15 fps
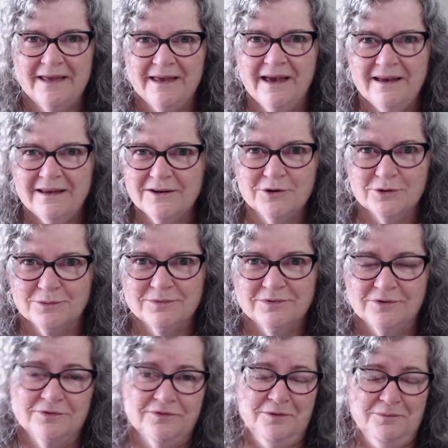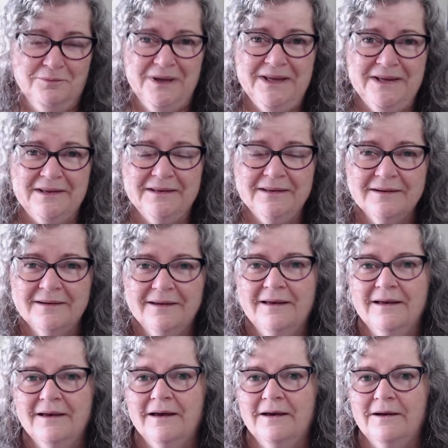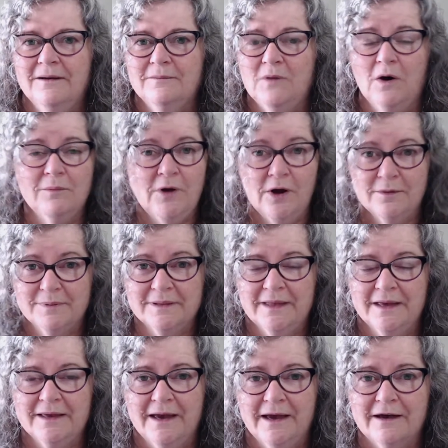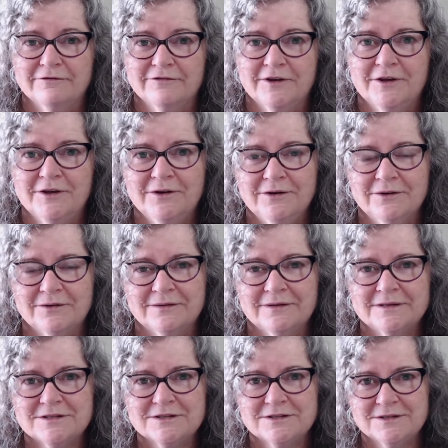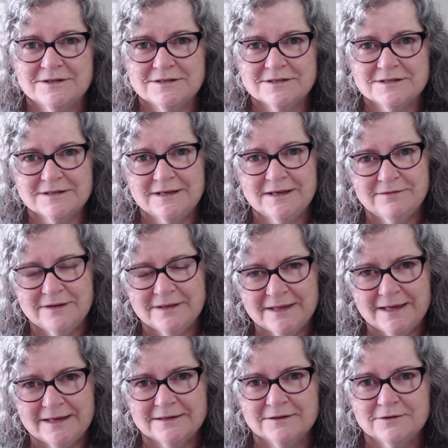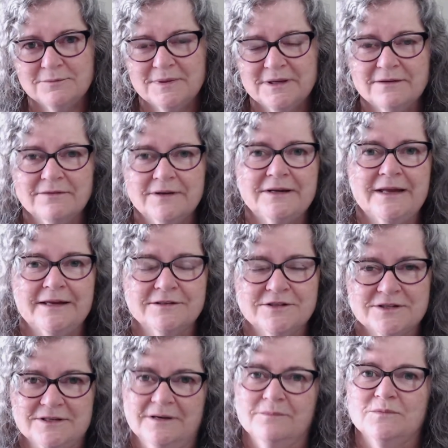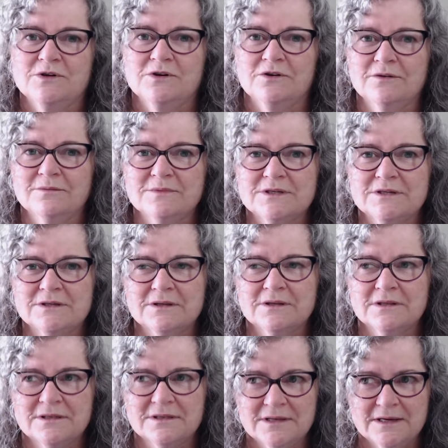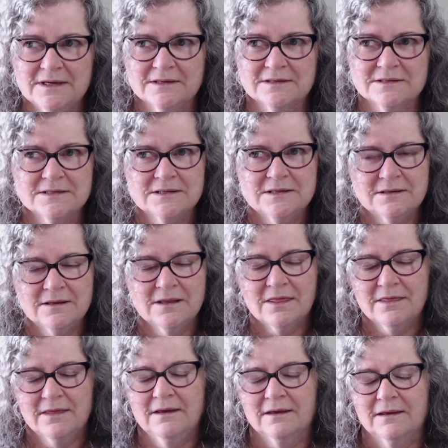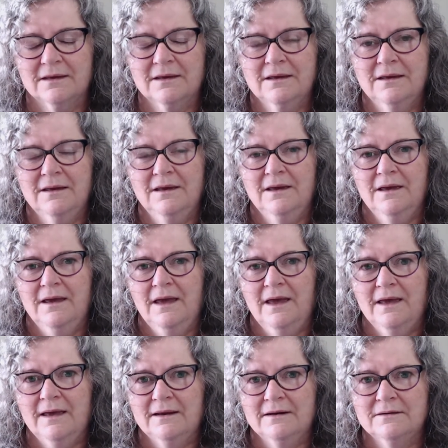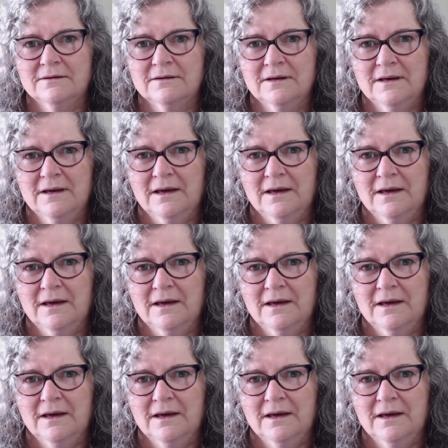are helpful for me. I'm hoping they are for you. It's just giving that little bit of a nudge sometimes to think, sit and think, and